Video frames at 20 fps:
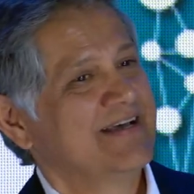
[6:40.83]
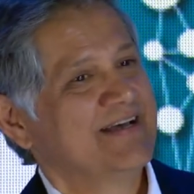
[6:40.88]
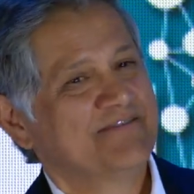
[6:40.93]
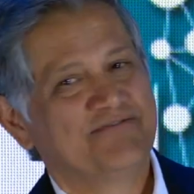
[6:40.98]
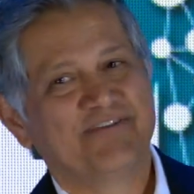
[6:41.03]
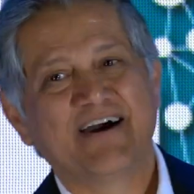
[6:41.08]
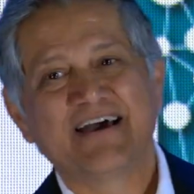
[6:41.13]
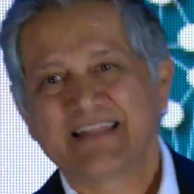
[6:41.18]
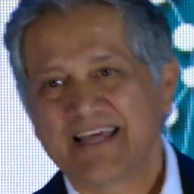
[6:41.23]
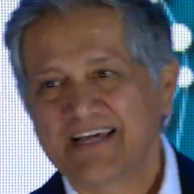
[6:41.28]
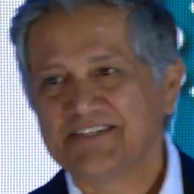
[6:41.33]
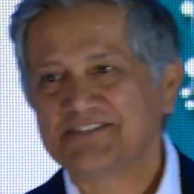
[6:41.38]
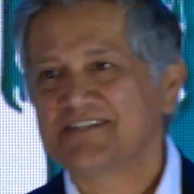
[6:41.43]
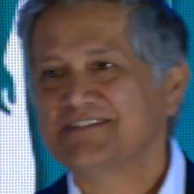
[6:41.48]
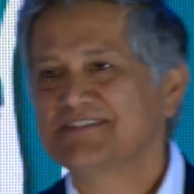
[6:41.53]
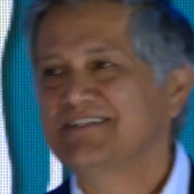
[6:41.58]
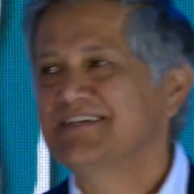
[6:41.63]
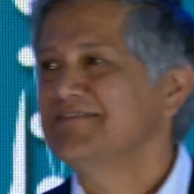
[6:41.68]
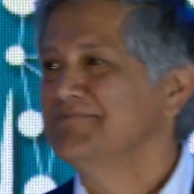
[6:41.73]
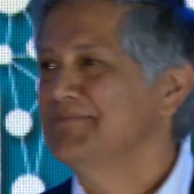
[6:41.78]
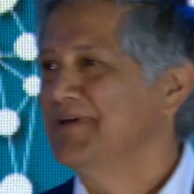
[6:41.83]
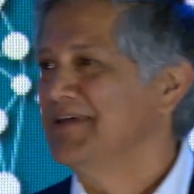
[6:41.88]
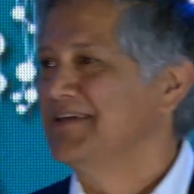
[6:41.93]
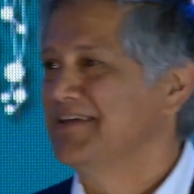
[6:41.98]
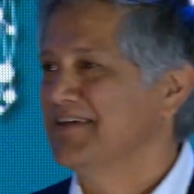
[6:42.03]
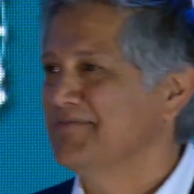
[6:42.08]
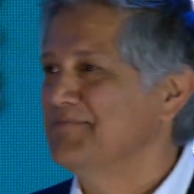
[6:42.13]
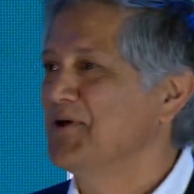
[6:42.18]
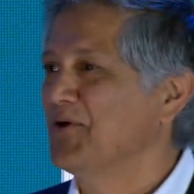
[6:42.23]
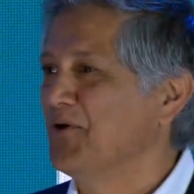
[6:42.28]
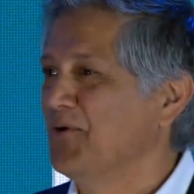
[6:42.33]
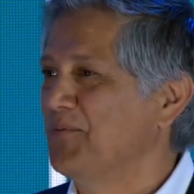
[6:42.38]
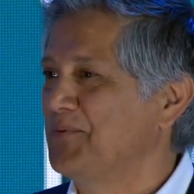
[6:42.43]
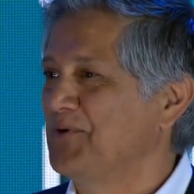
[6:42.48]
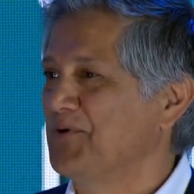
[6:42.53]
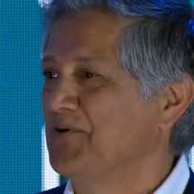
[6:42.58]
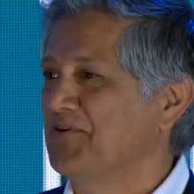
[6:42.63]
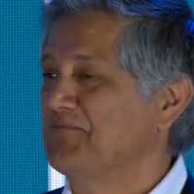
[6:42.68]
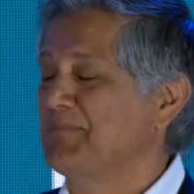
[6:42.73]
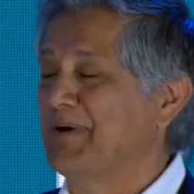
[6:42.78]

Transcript: Finally, I said, give me opioids.